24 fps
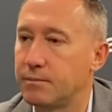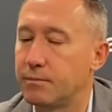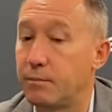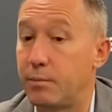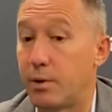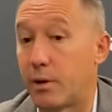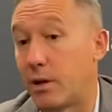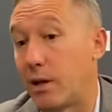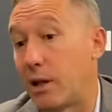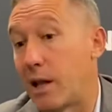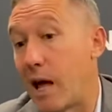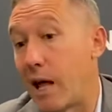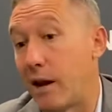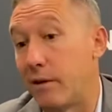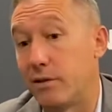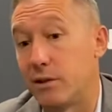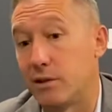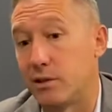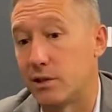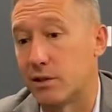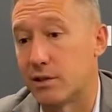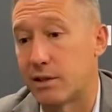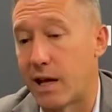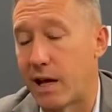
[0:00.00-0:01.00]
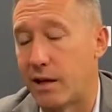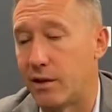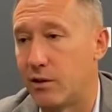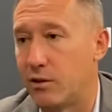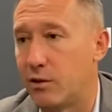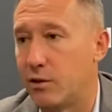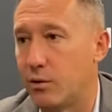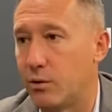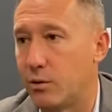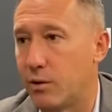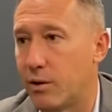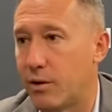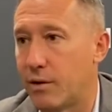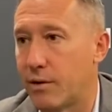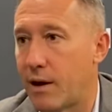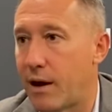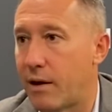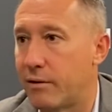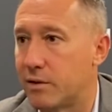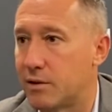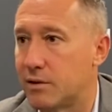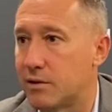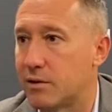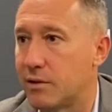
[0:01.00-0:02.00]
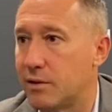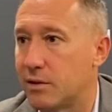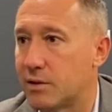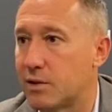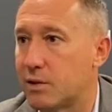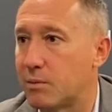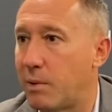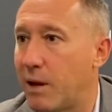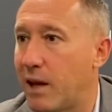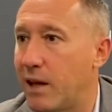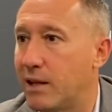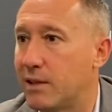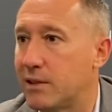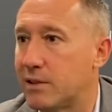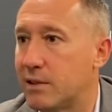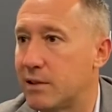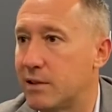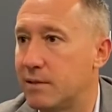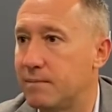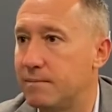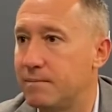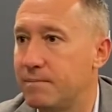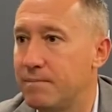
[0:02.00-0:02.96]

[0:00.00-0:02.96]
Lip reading: But a lot of it just had to do with, obviously, the space and